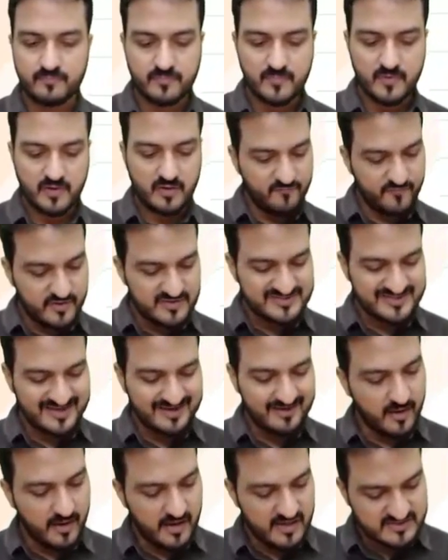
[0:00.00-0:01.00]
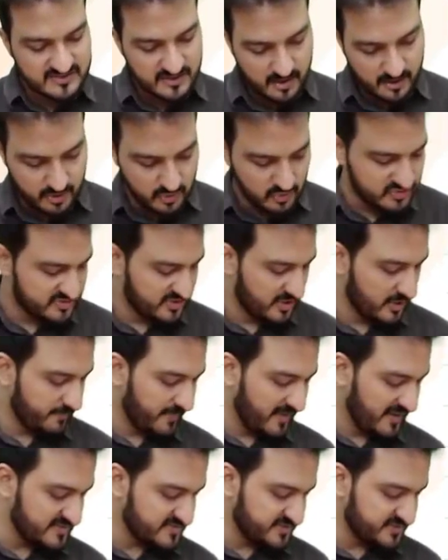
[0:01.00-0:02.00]
Difference indicates unused
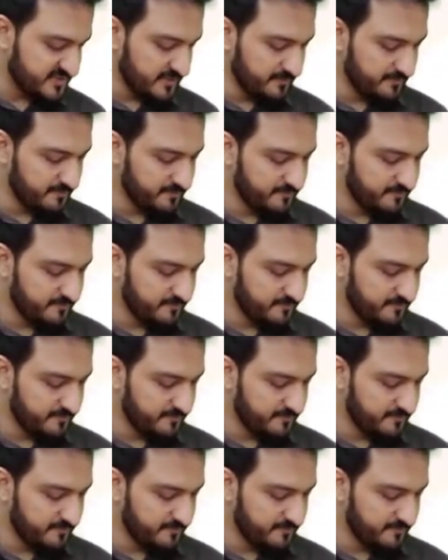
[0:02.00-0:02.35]
capacity.